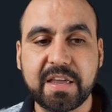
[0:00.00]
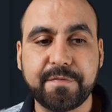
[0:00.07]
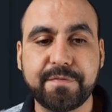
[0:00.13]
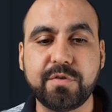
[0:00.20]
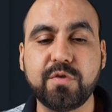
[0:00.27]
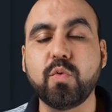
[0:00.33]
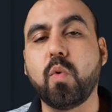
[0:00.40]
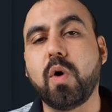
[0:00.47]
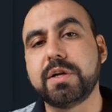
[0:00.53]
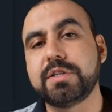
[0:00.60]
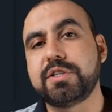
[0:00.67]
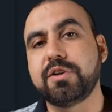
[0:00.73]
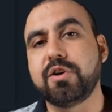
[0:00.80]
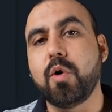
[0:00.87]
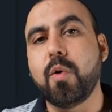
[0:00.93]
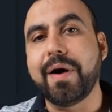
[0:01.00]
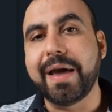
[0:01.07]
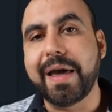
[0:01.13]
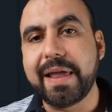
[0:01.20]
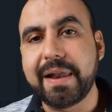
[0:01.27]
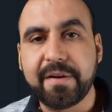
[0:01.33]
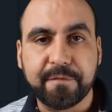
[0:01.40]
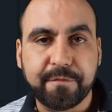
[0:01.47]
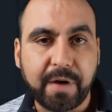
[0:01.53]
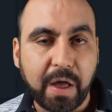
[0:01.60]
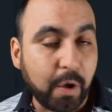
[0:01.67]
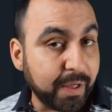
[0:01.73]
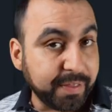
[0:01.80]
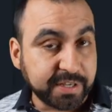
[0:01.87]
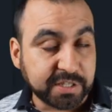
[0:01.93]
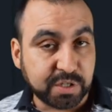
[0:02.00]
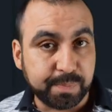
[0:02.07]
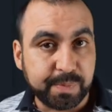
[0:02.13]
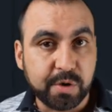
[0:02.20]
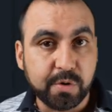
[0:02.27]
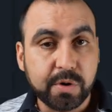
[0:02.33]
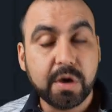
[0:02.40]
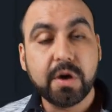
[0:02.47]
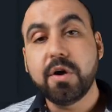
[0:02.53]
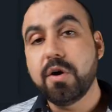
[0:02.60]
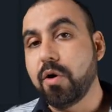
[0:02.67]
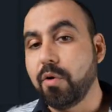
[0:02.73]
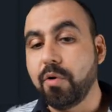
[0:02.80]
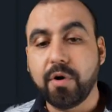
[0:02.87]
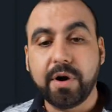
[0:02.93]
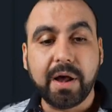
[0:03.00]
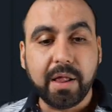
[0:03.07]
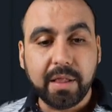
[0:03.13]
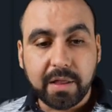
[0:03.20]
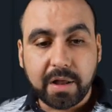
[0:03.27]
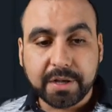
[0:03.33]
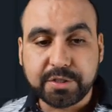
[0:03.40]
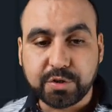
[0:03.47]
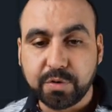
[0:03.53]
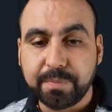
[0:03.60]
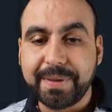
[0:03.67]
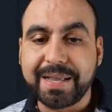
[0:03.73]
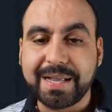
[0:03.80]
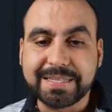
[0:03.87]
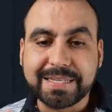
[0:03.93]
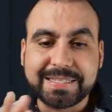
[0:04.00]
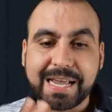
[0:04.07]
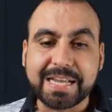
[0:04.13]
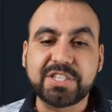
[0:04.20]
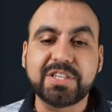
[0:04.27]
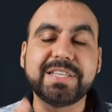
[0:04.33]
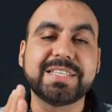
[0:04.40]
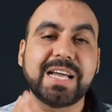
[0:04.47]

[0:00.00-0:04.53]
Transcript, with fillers: if you want to go ahead and file a dispute or a lawsuit because it's actually